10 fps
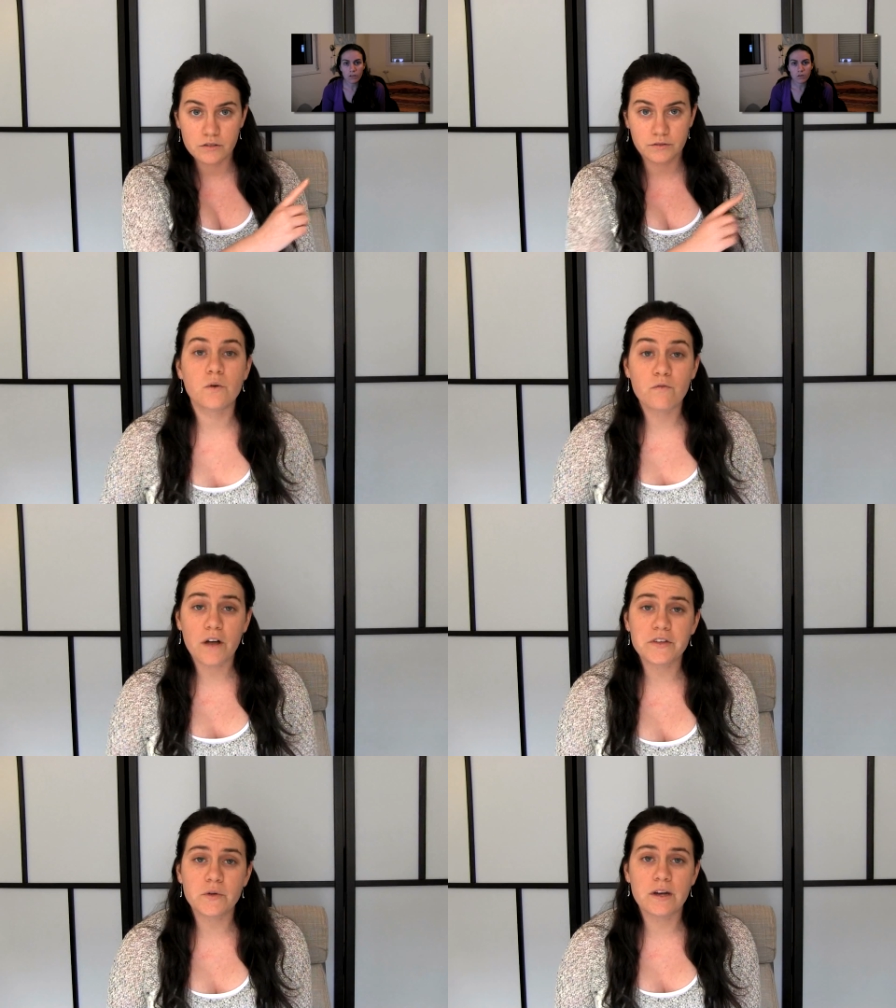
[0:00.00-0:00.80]
So if
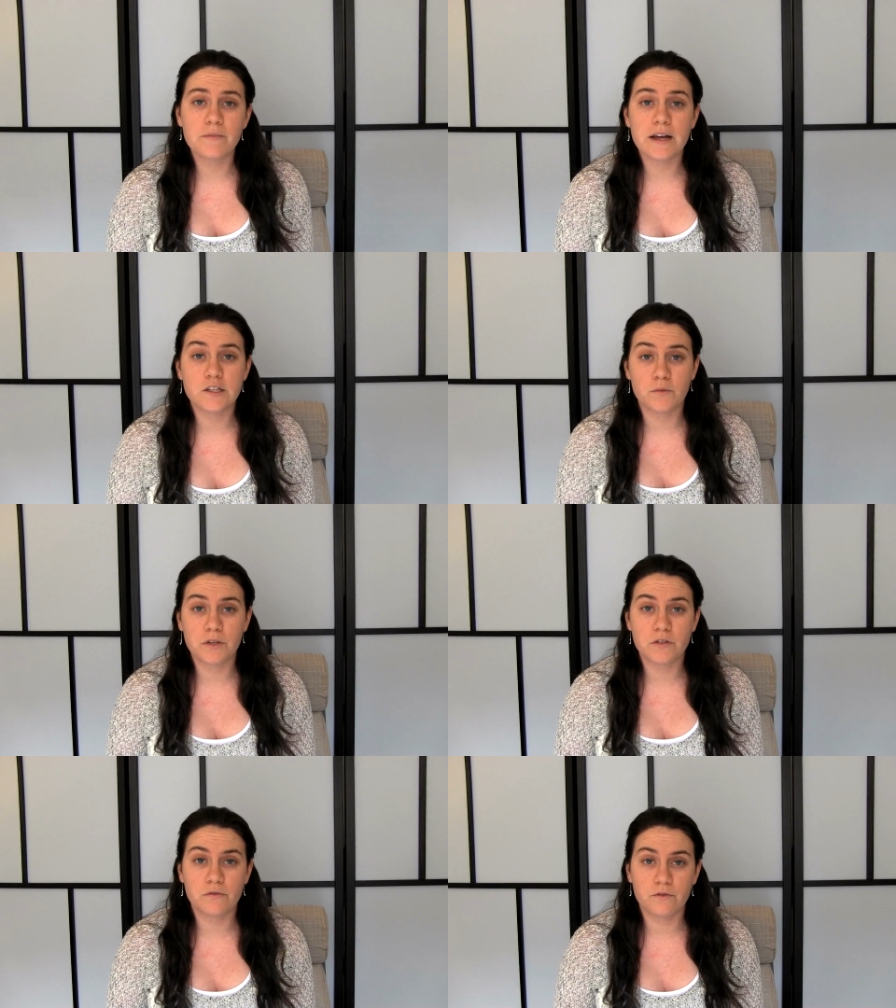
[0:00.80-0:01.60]
wealth is created by a
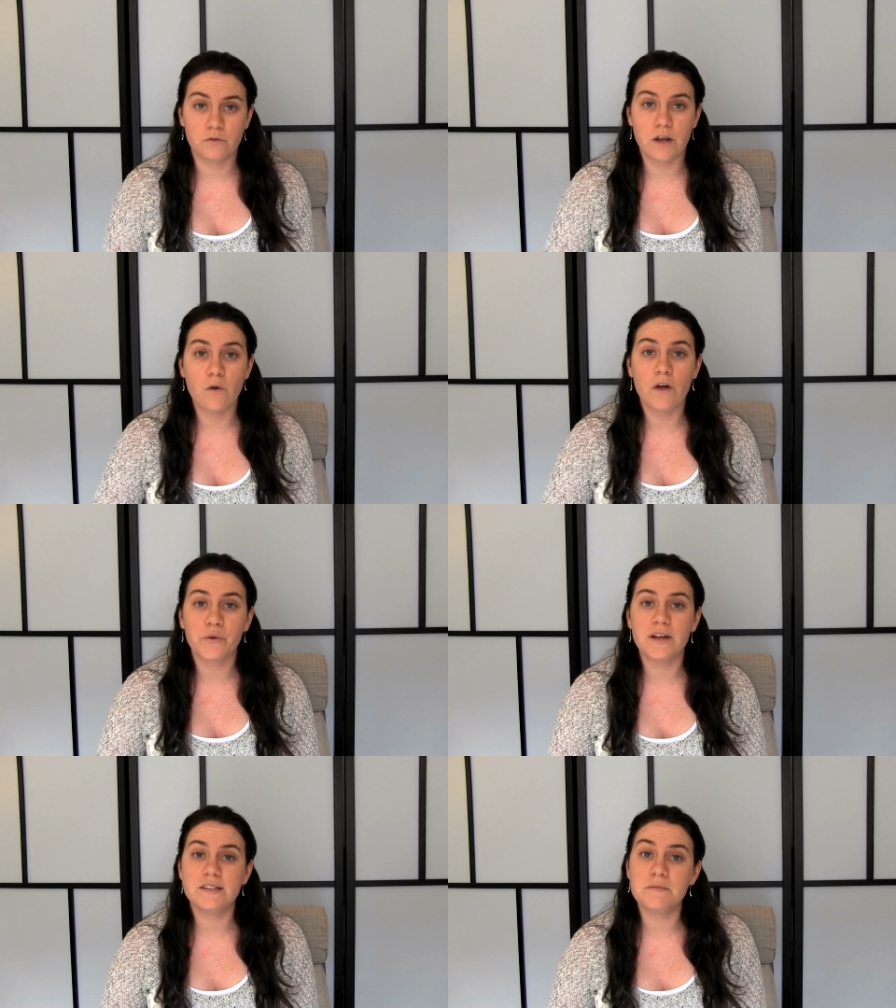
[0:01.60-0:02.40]
surplus of food, and
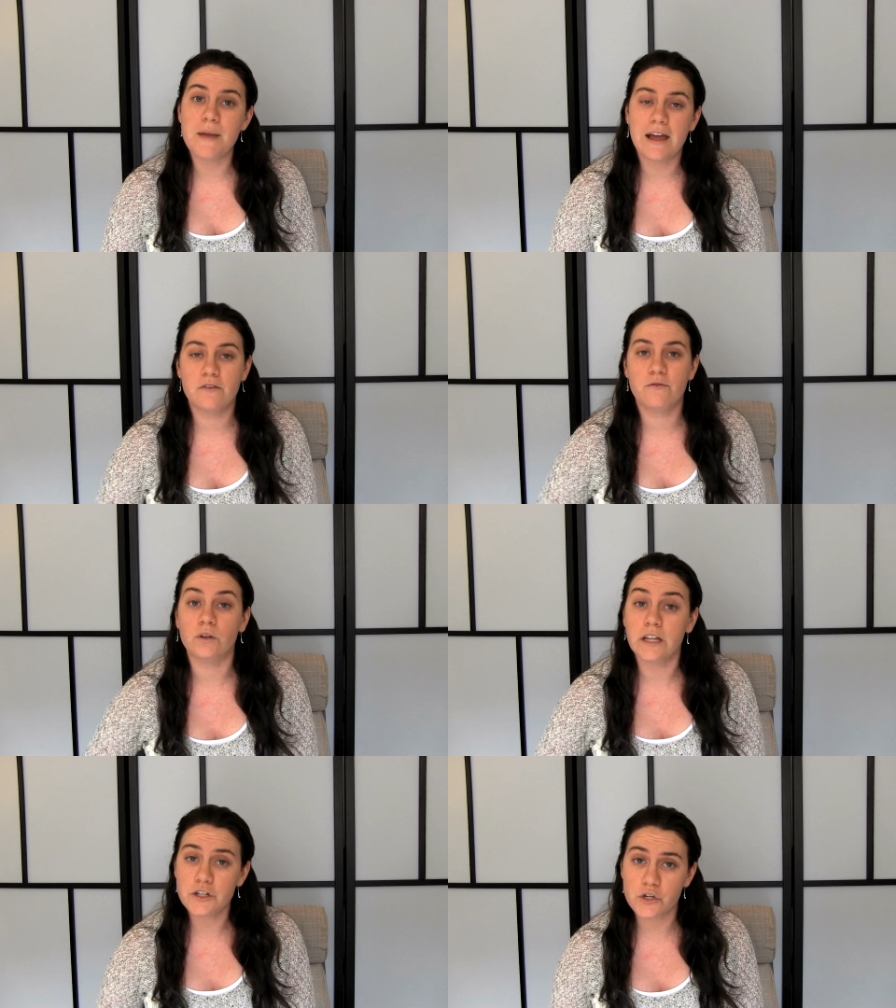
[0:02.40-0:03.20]
wealth creates demand
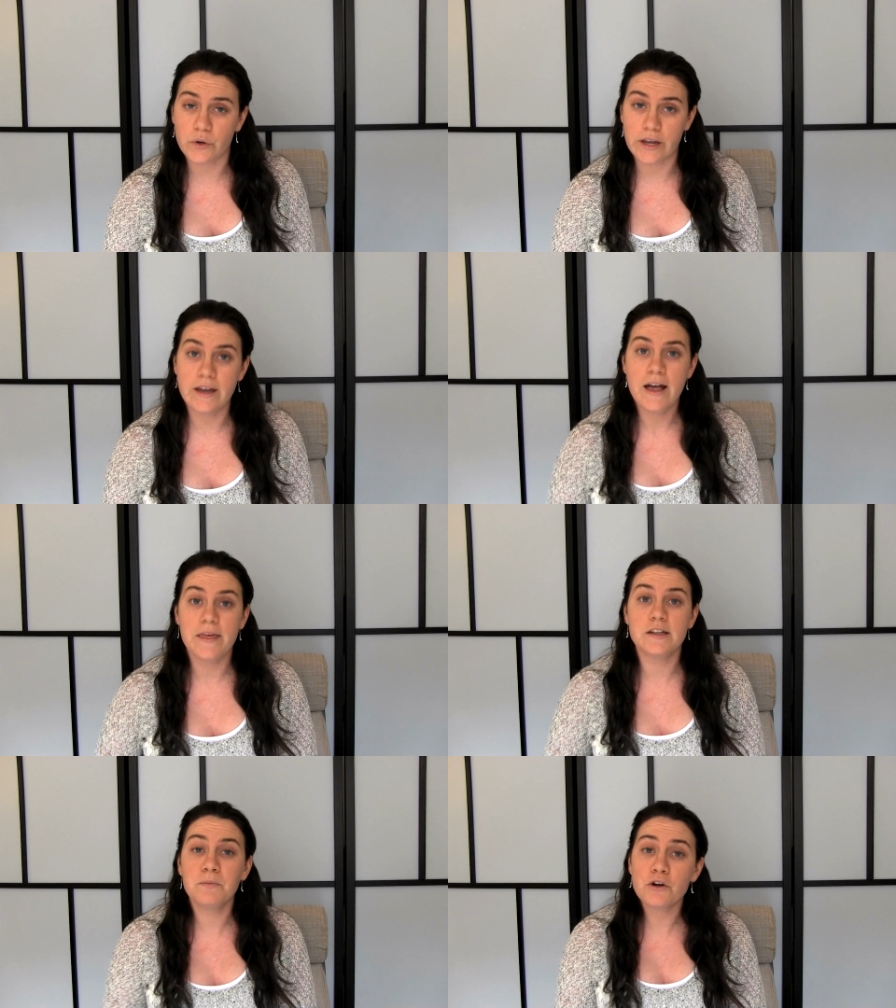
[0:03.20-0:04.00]
for luxury
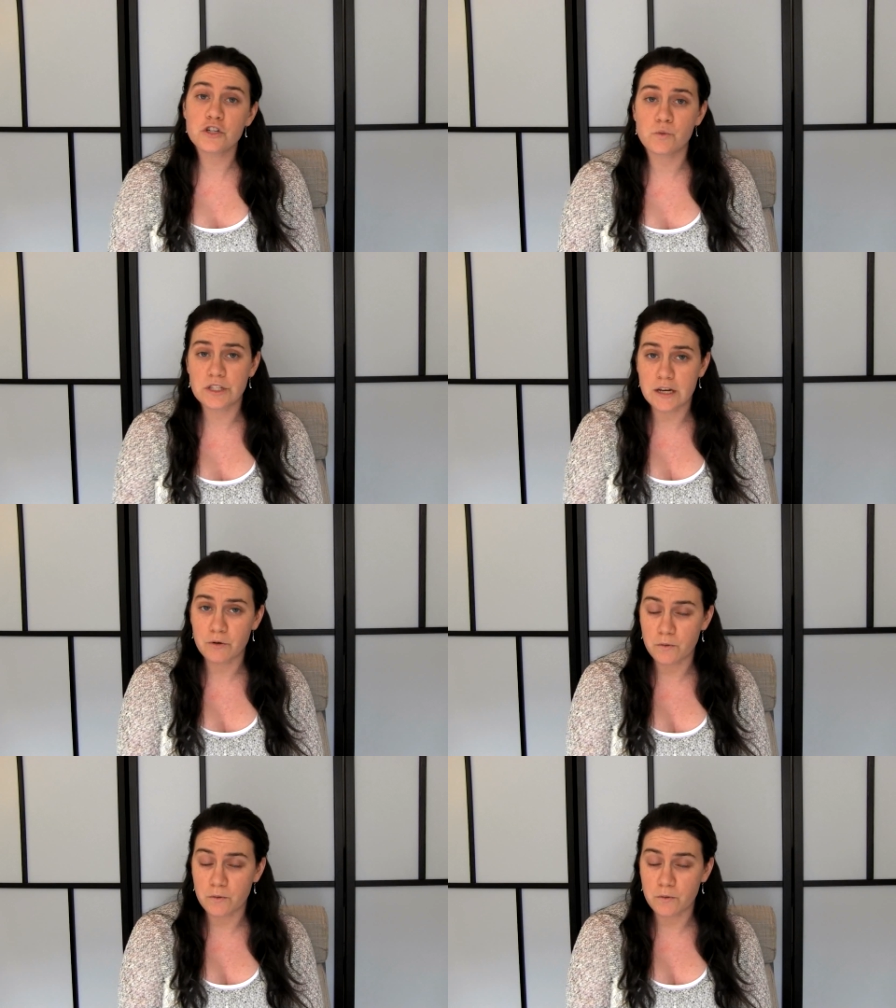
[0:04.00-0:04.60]
that is purchased with